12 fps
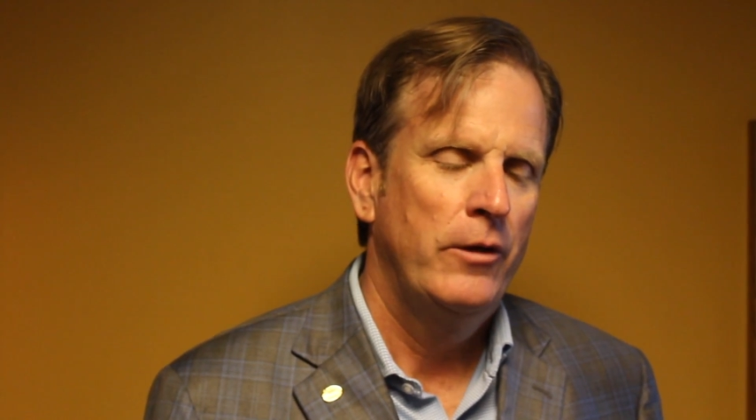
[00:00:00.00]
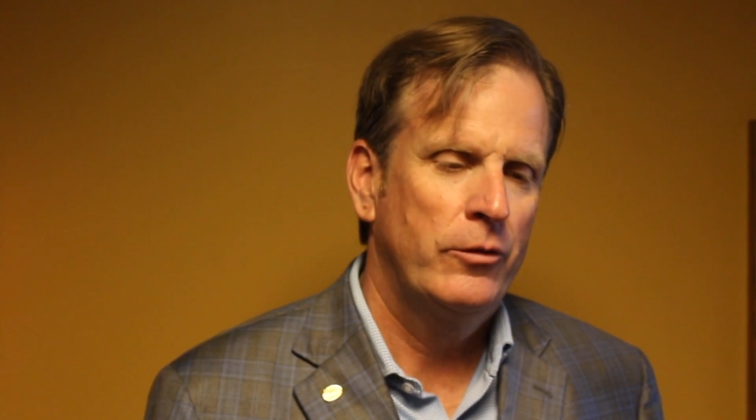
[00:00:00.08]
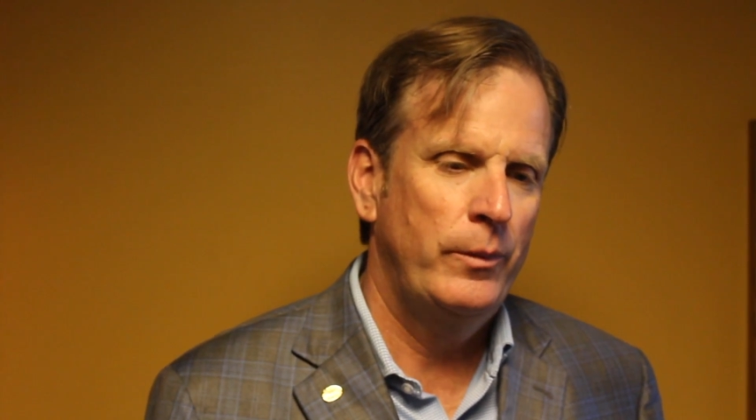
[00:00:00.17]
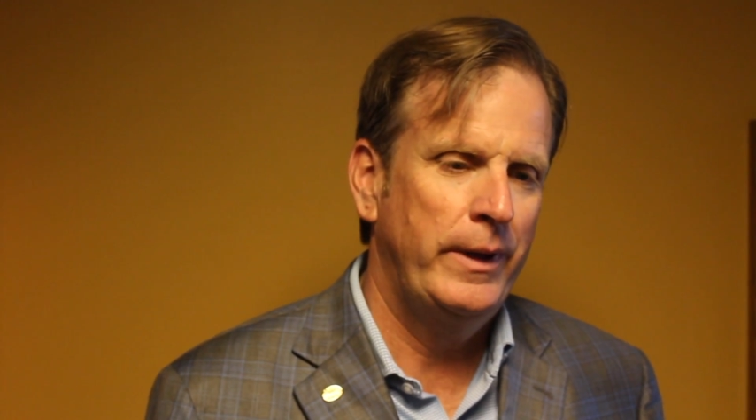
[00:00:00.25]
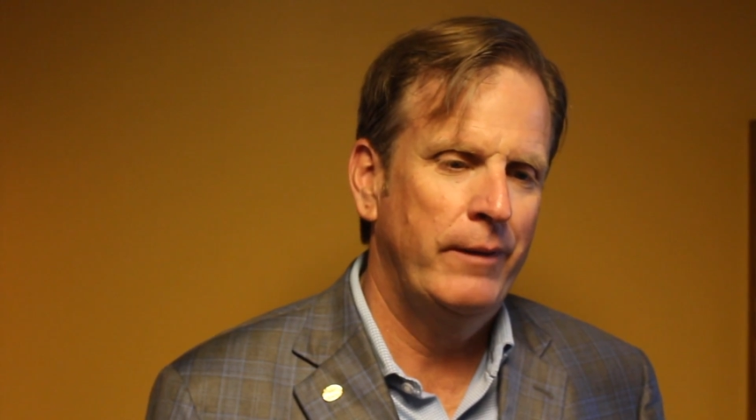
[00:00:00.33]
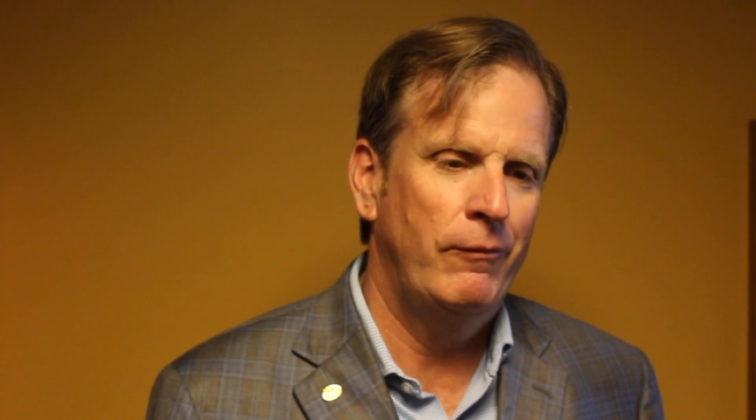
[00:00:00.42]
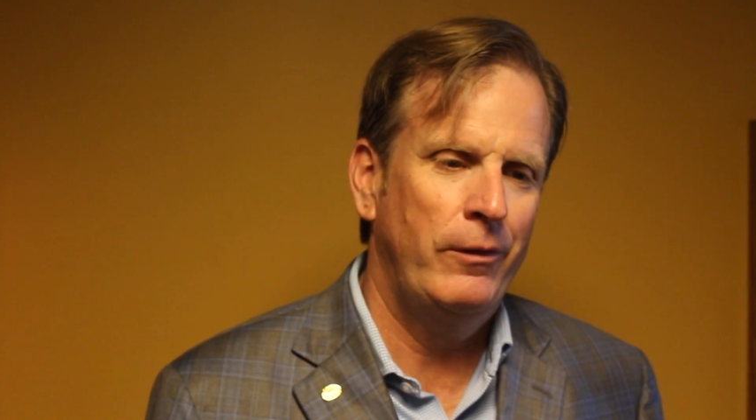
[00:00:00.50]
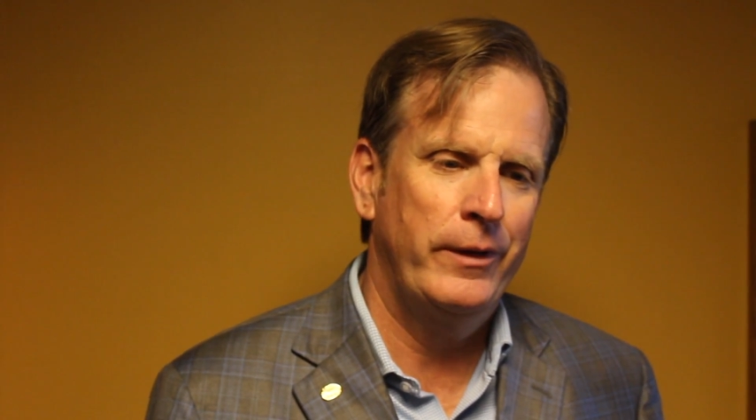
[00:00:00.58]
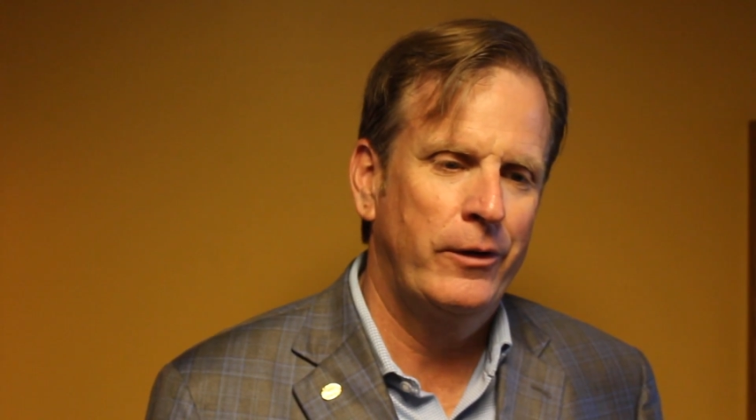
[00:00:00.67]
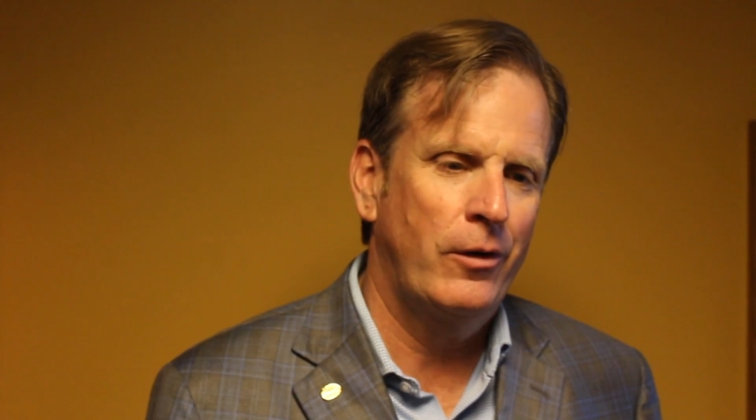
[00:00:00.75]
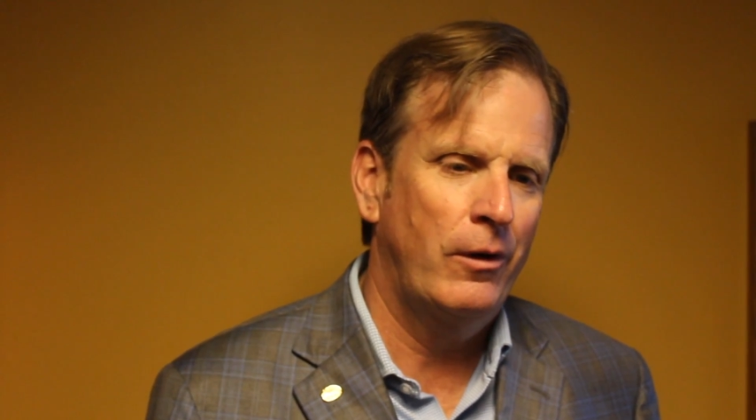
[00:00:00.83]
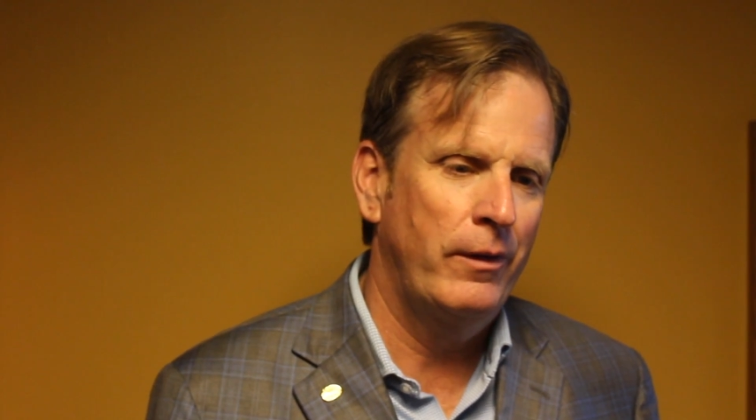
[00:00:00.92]
so we get
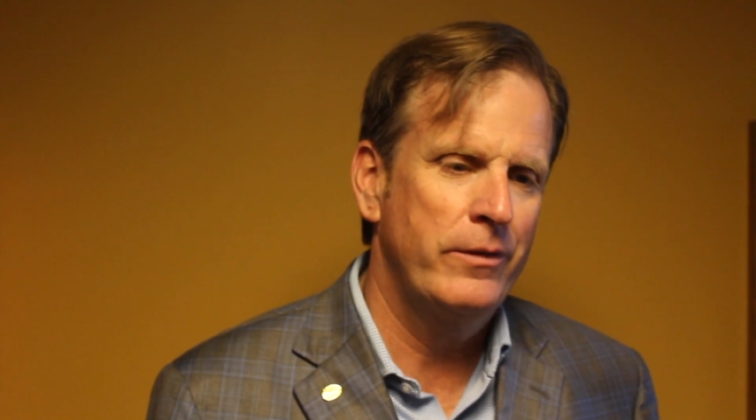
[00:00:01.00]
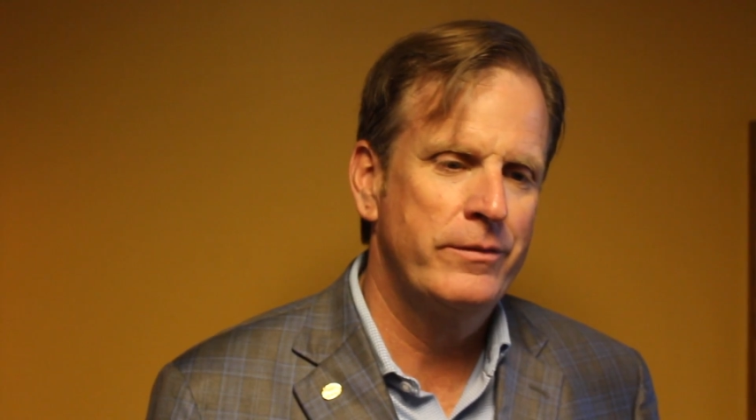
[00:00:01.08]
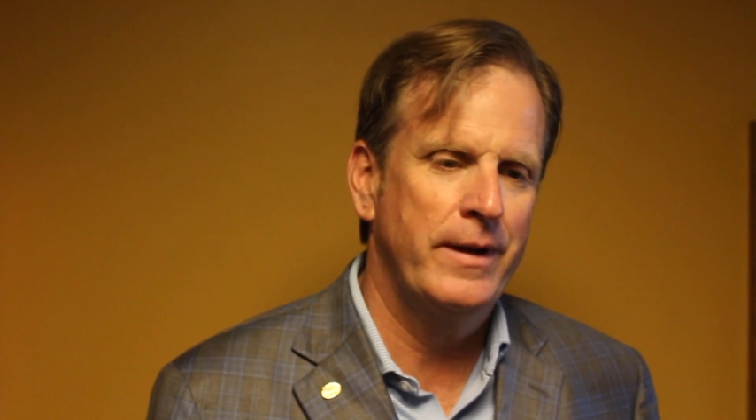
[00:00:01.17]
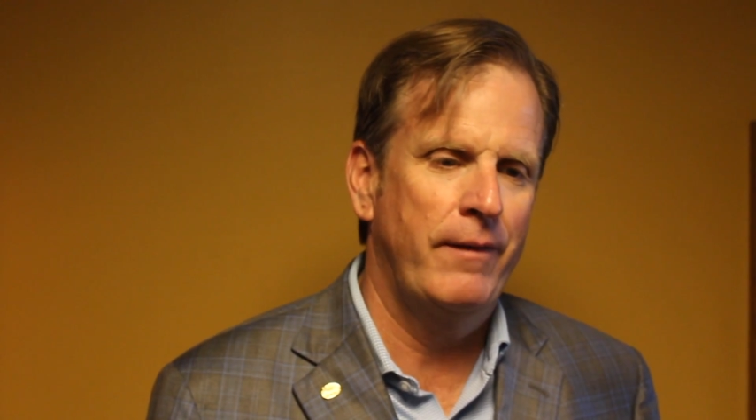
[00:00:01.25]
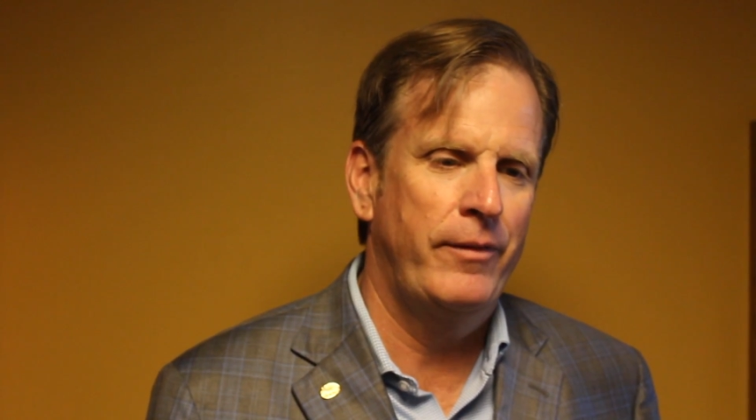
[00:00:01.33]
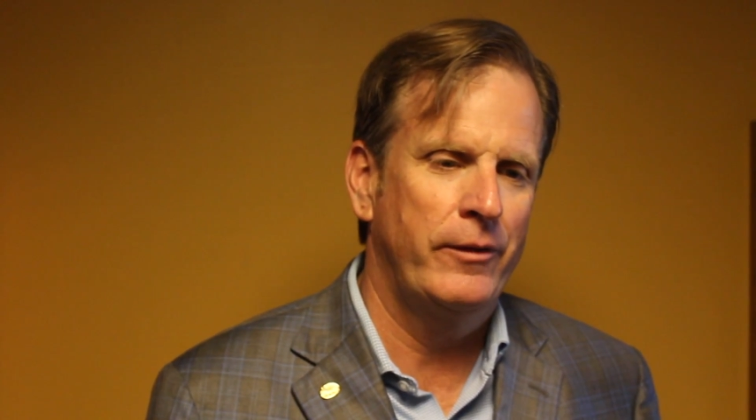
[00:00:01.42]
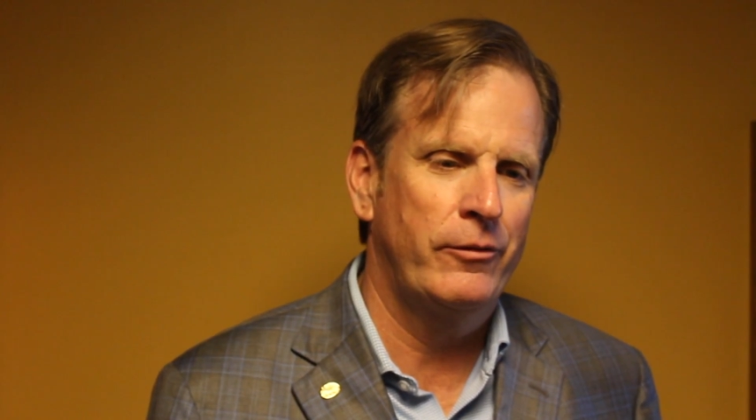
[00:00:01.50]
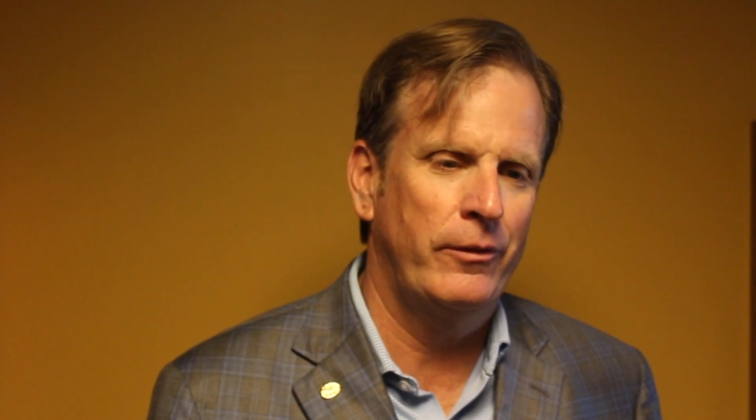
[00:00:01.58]
really current stuff that's